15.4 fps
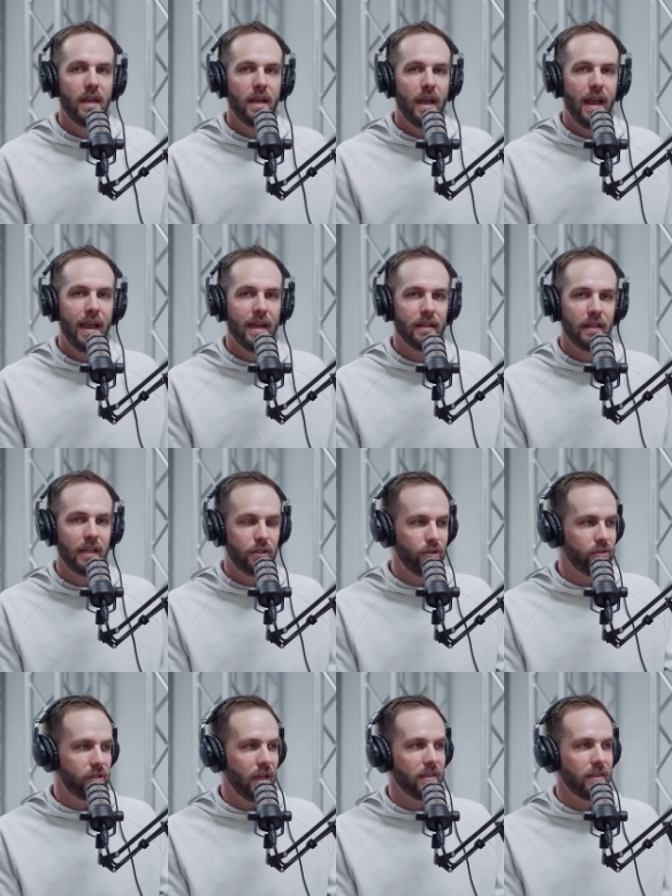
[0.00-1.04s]
And like you
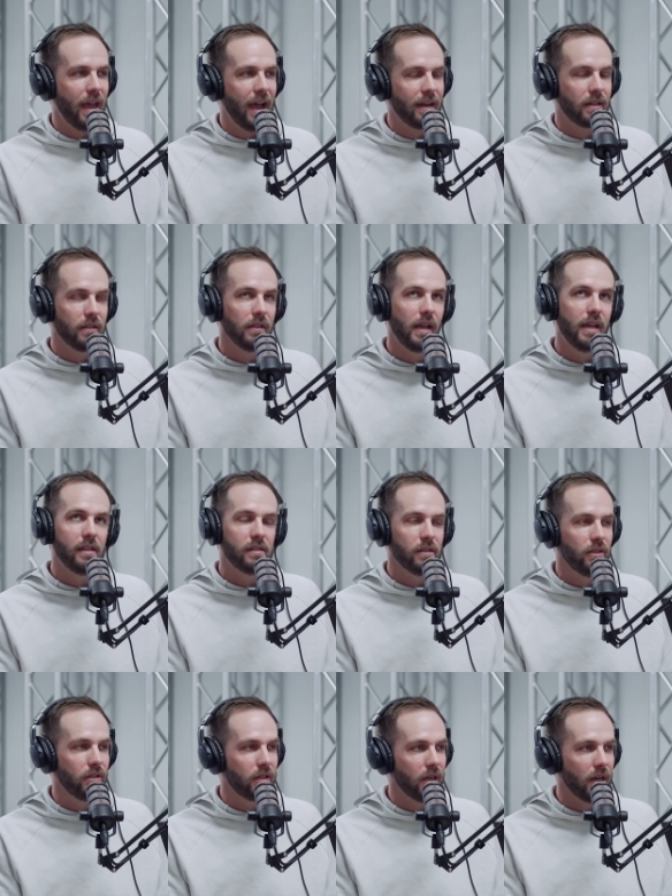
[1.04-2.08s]
said, that glazed
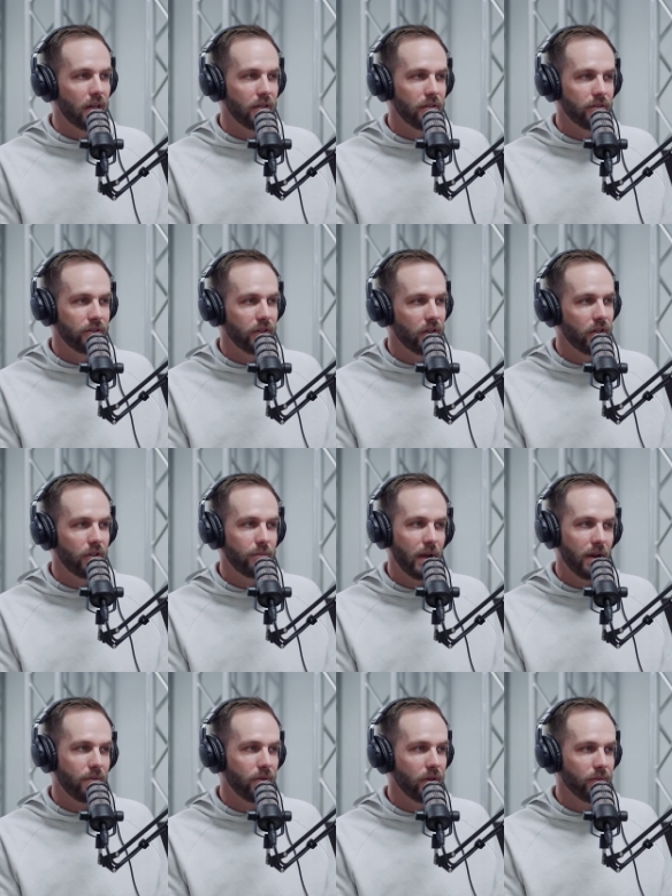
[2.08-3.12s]
look of, oh
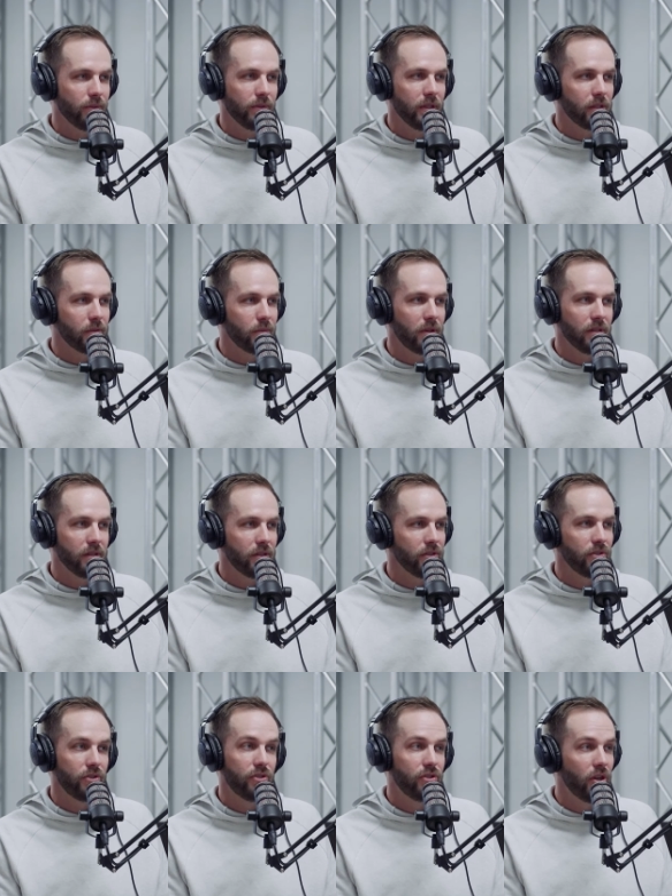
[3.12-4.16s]
my word, will this person
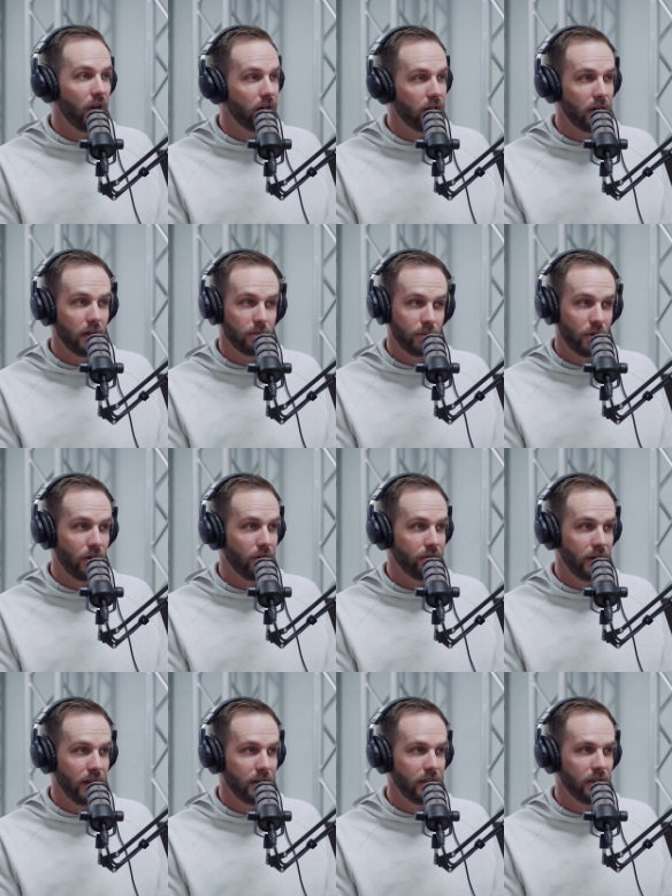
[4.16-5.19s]
shut up mm-hmm.
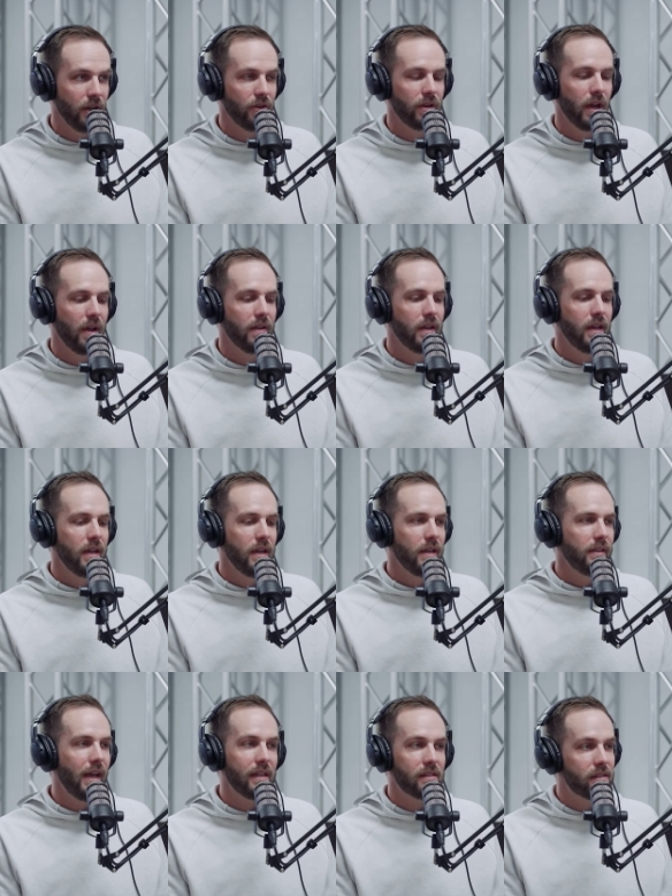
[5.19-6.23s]
already? Mm -hmm. Okay. Mm -hmm.
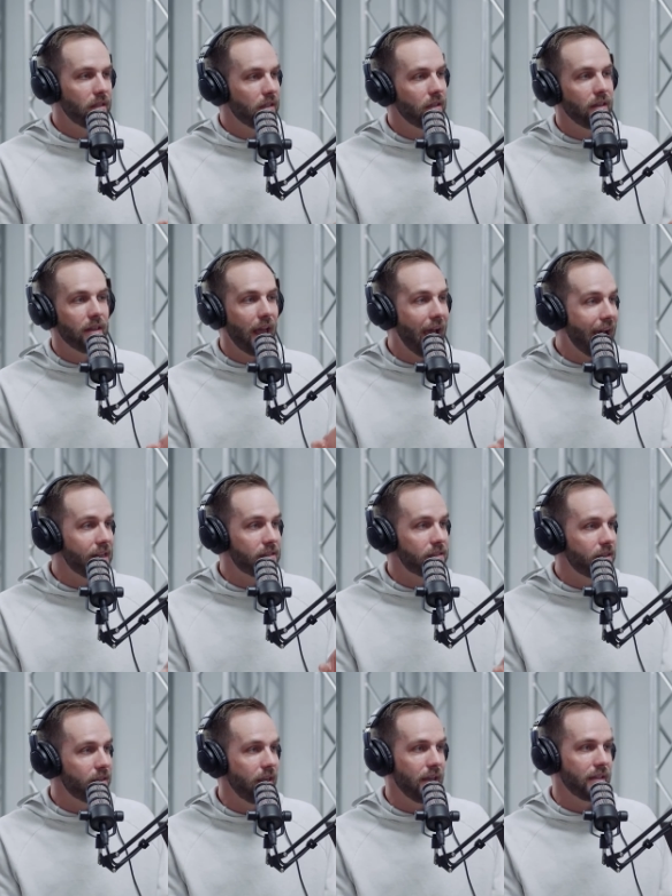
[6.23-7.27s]
That's the
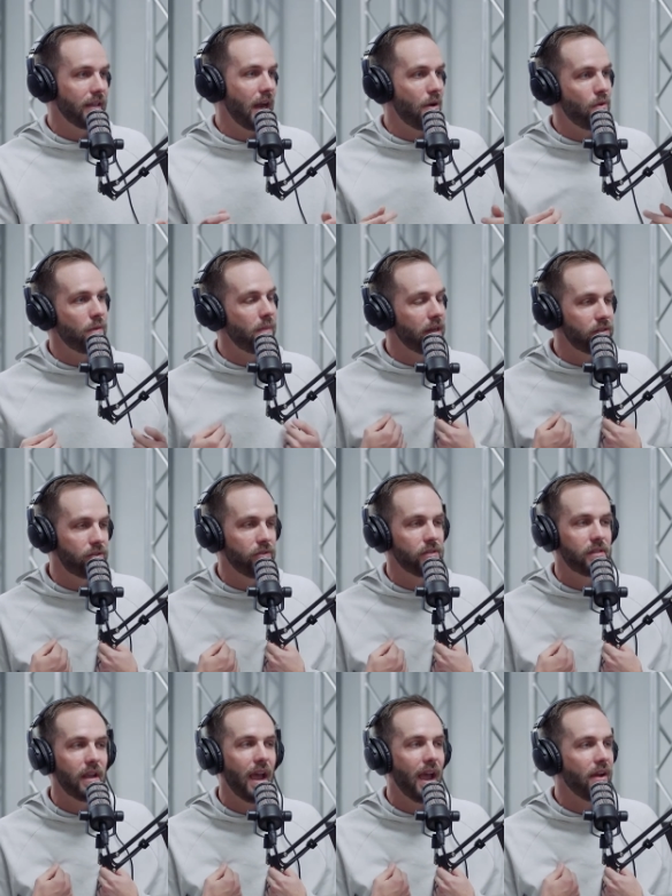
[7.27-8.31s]
last thing that I want my students
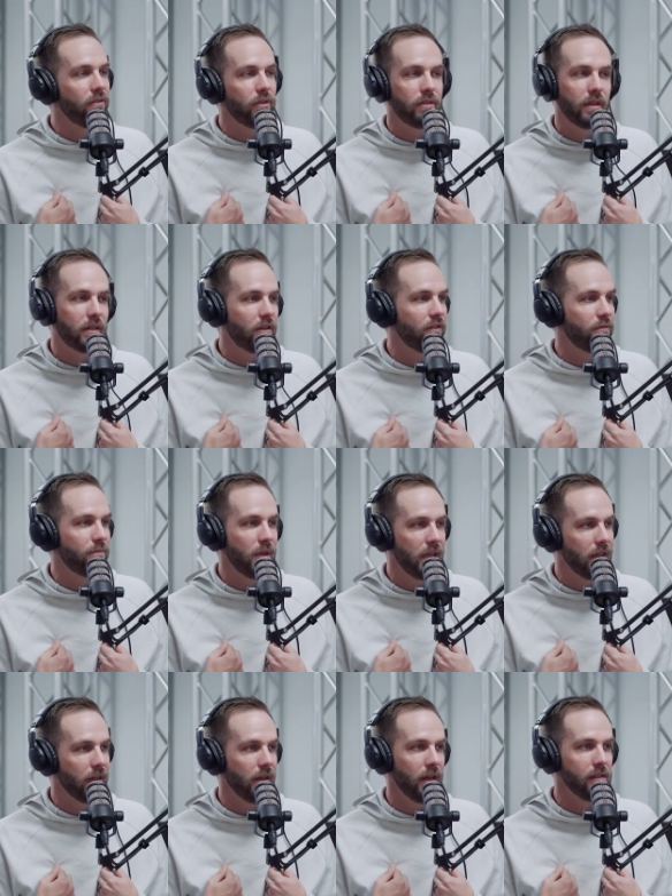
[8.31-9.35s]
to ever think of
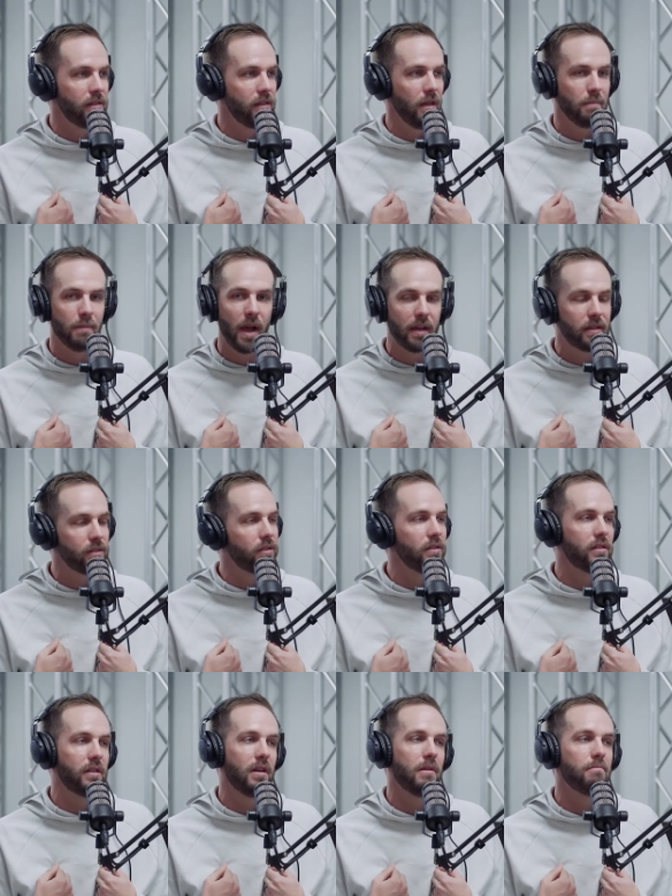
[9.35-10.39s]
me is right. that Mike is
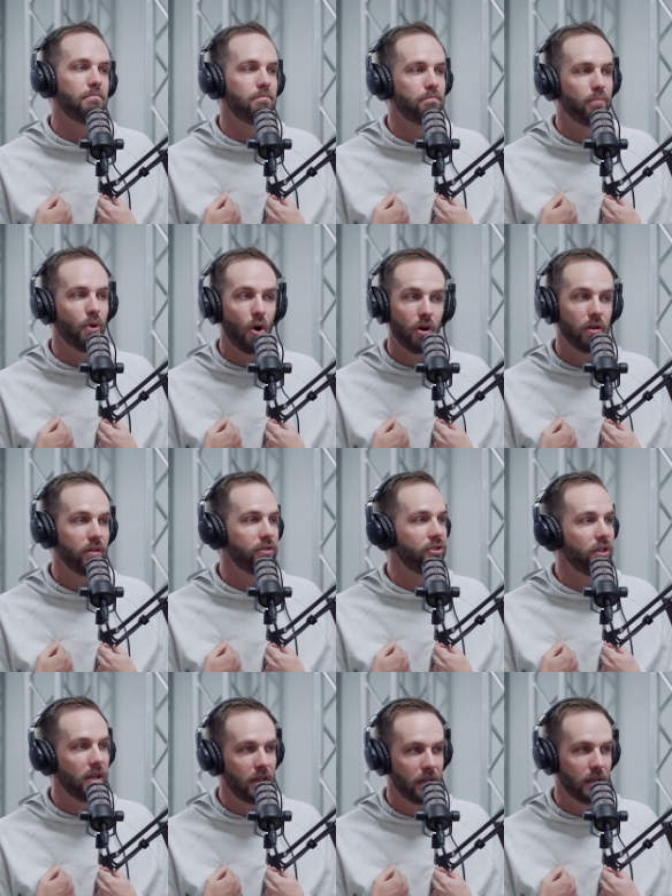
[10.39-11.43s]
just going to barge
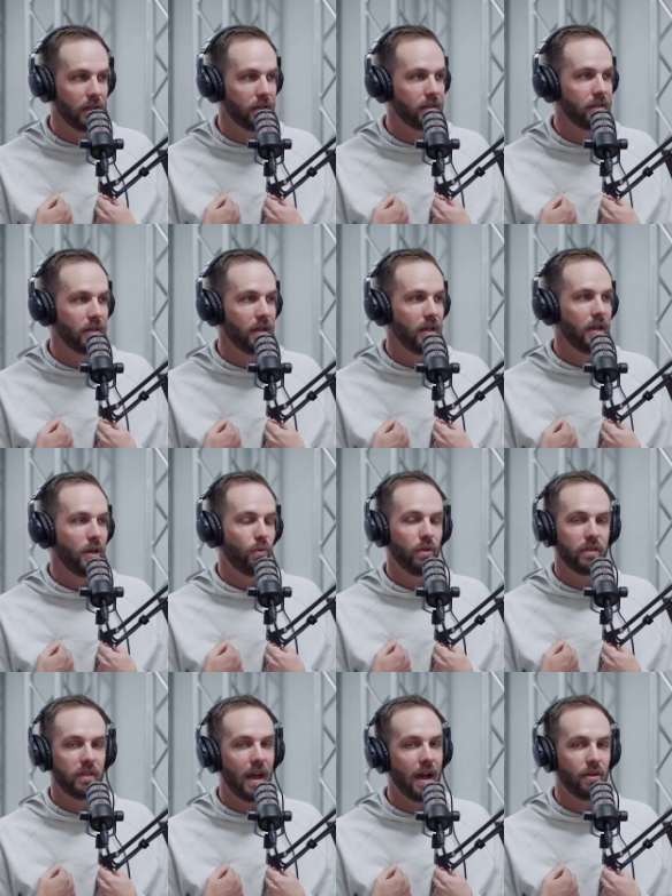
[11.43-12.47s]
in right.
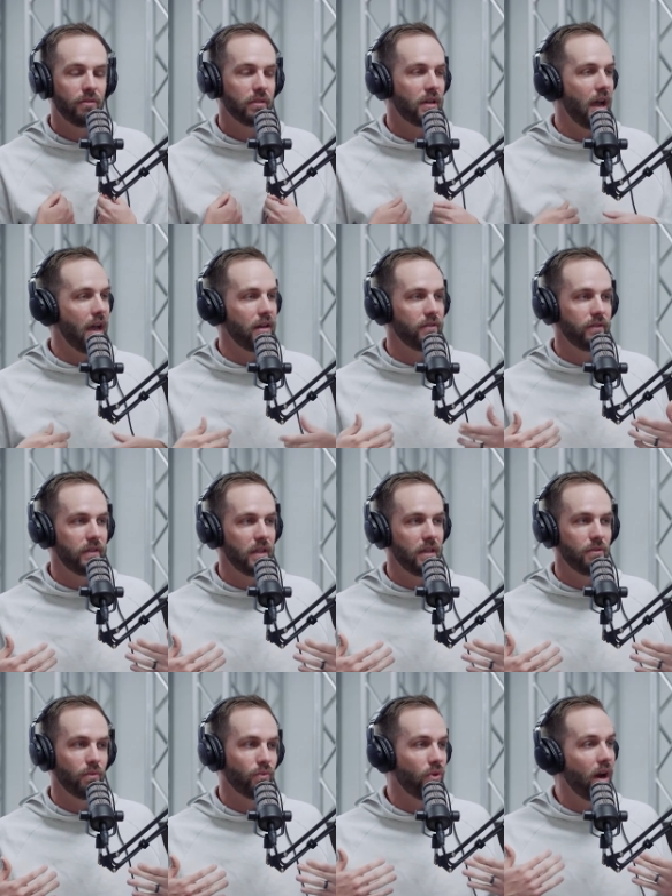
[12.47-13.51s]
without kind of the
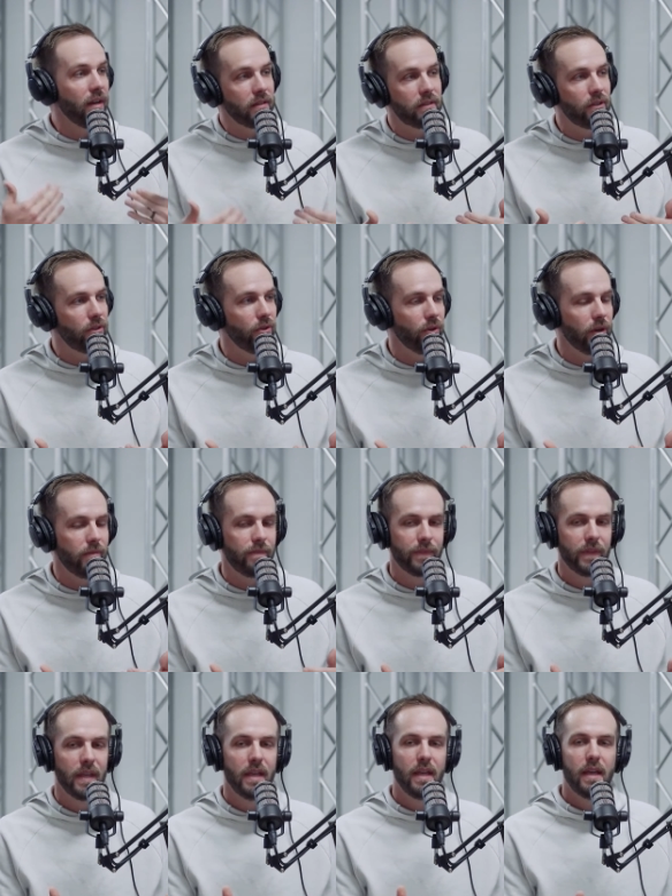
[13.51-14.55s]
right to do it.
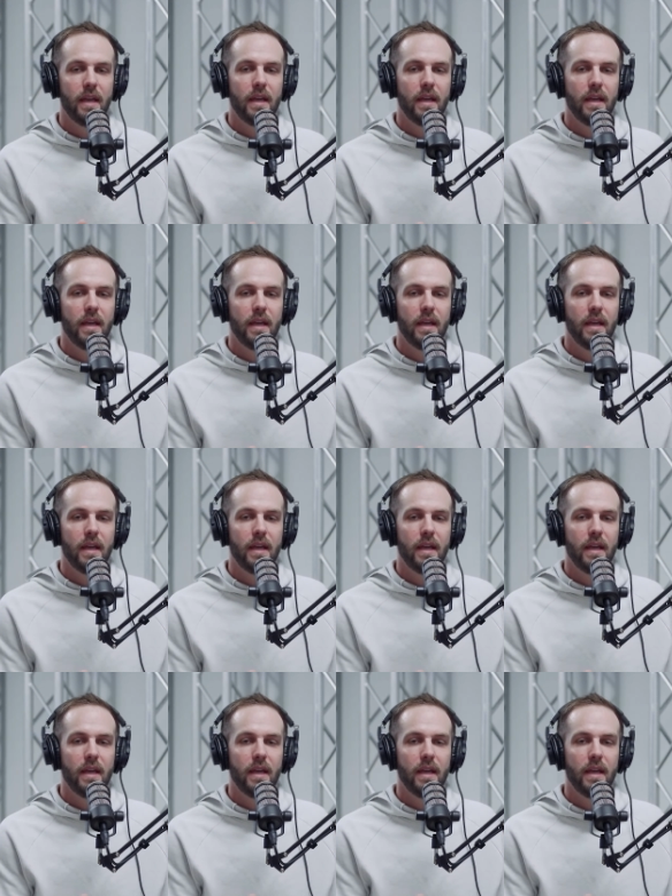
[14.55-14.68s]
Right.